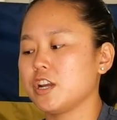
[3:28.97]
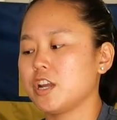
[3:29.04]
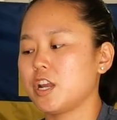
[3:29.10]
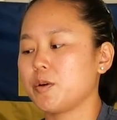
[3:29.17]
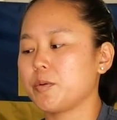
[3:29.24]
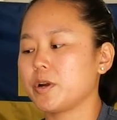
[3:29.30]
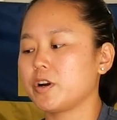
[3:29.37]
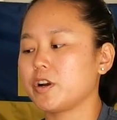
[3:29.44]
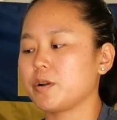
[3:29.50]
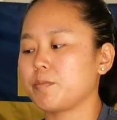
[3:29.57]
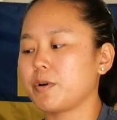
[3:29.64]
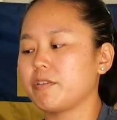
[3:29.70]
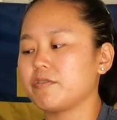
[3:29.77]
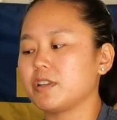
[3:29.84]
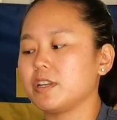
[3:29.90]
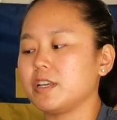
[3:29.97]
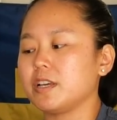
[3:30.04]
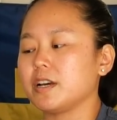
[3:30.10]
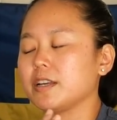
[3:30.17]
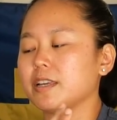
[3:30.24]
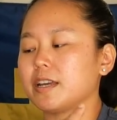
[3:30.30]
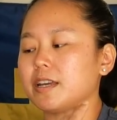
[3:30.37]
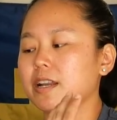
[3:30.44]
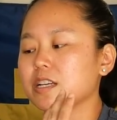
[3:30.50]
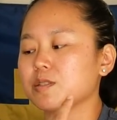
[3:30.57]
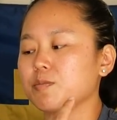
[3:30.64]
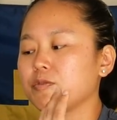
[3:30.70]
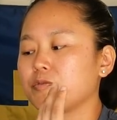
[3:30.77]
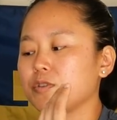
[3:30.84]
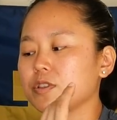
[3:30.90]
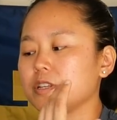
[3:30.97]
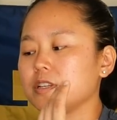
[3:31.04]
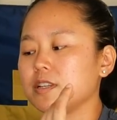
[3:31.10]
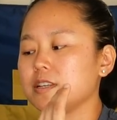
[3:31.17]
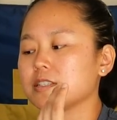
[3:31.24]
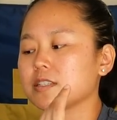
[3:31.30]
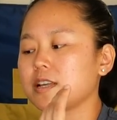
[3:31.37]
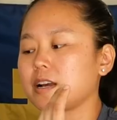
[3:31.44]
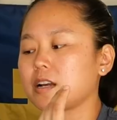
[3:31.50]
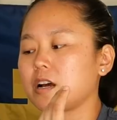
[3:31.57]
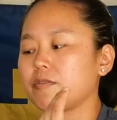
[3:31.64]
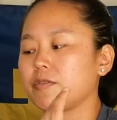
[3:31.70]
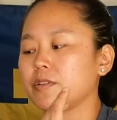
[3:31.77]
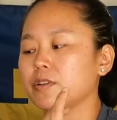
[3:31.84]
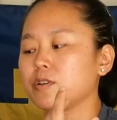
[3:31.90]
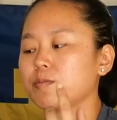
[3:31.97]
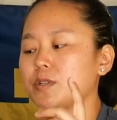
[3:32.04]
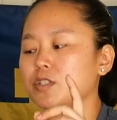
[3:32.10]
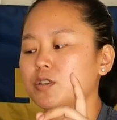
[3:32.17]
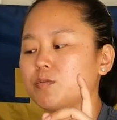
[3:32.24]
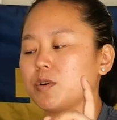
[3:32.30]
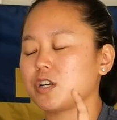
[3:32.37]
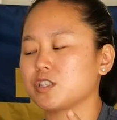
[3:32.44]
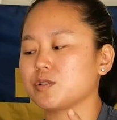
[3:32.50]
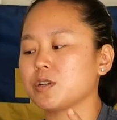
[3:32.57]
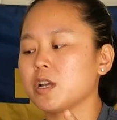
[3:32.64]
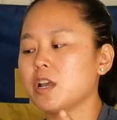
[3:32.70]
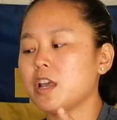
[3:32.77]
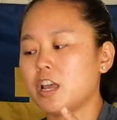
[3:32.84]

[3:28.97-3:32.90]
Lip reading: Here we are at above the knee. Again, as before, the knees slack off a little bit too much,